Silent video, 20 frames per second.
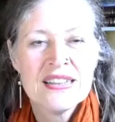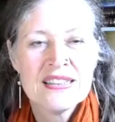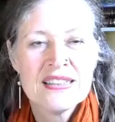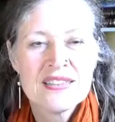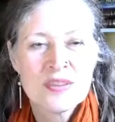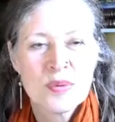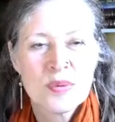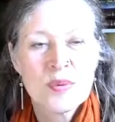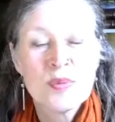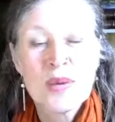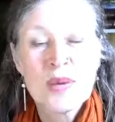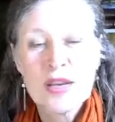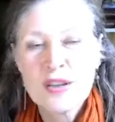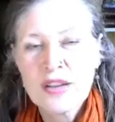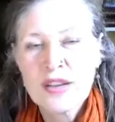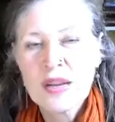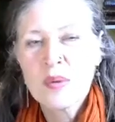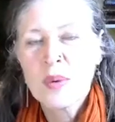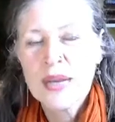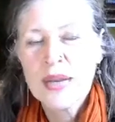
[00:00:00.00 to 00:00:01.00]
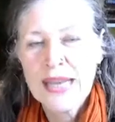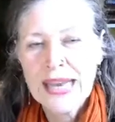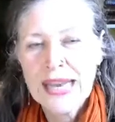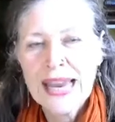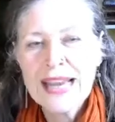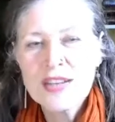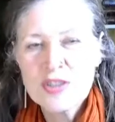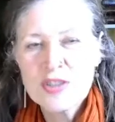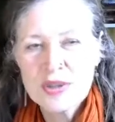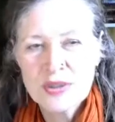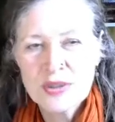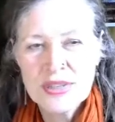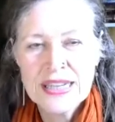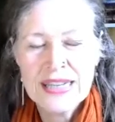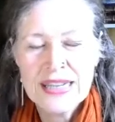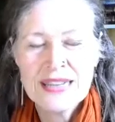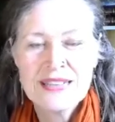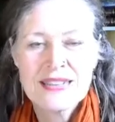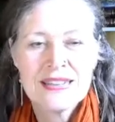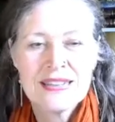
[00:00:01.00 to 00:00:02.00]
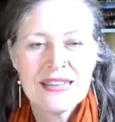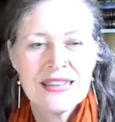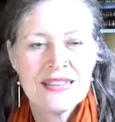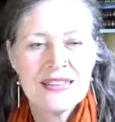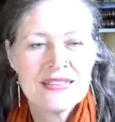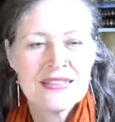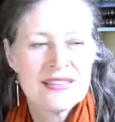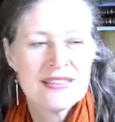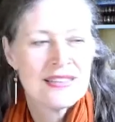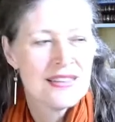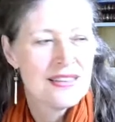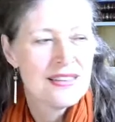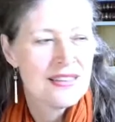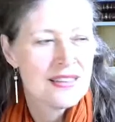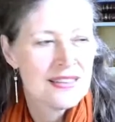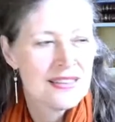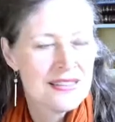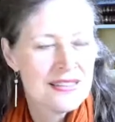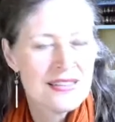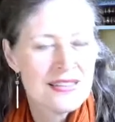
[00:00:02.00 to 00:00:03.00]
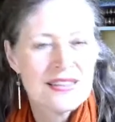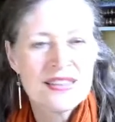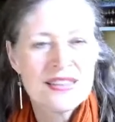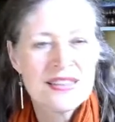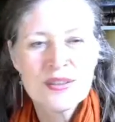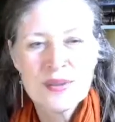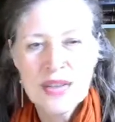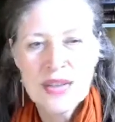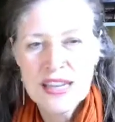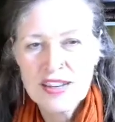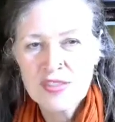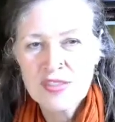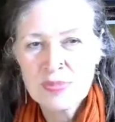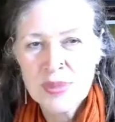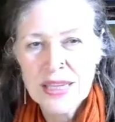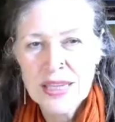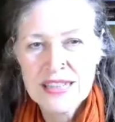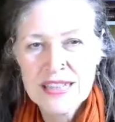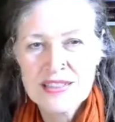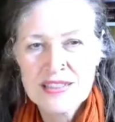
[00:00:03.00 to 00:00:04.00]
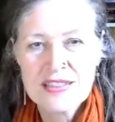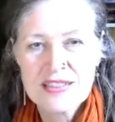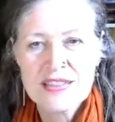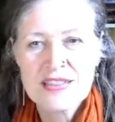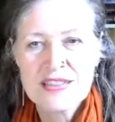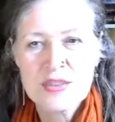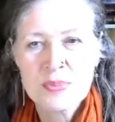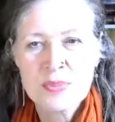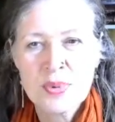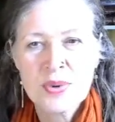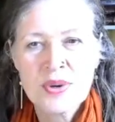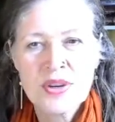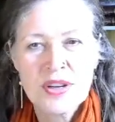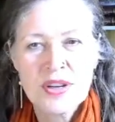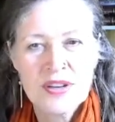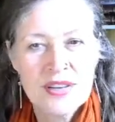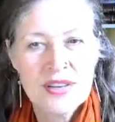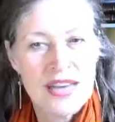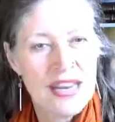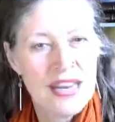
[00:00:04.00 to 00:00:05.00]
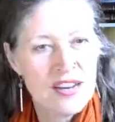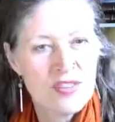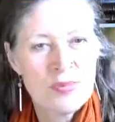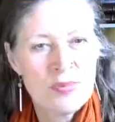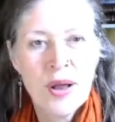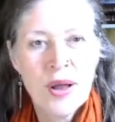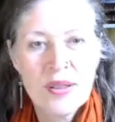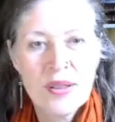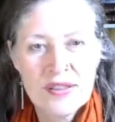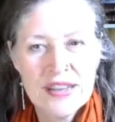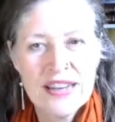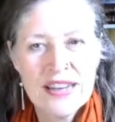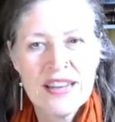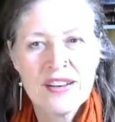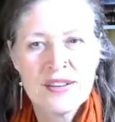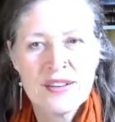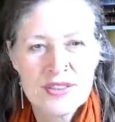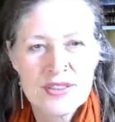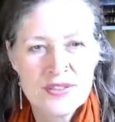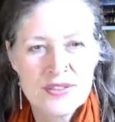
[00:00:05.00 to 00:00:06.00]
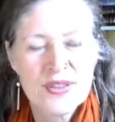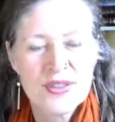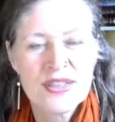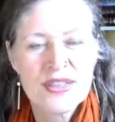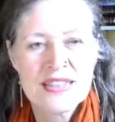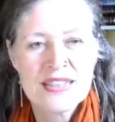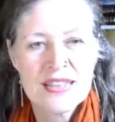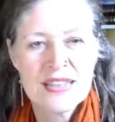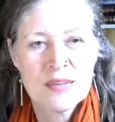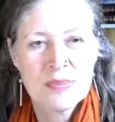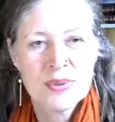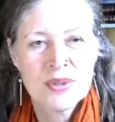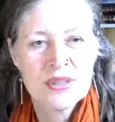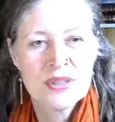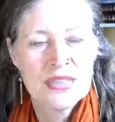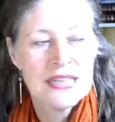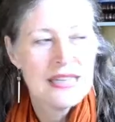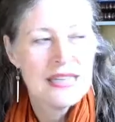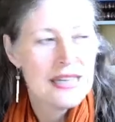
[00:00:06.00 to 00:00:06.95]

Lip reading: So when we look at what nature needs, it needs Ontario native plants that support our native pollinators, for example.